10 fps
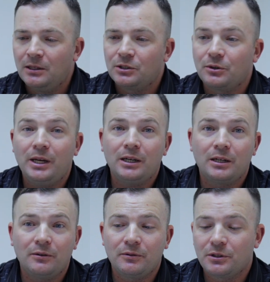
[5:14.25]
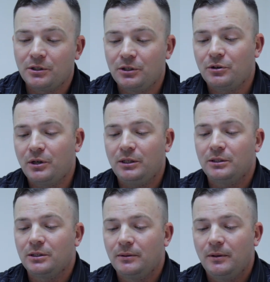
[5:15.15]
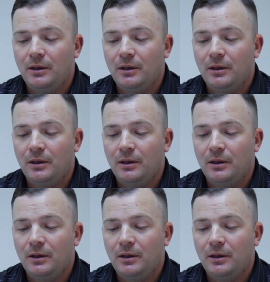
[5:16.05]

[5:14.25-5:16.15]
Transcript: So that covers the trails.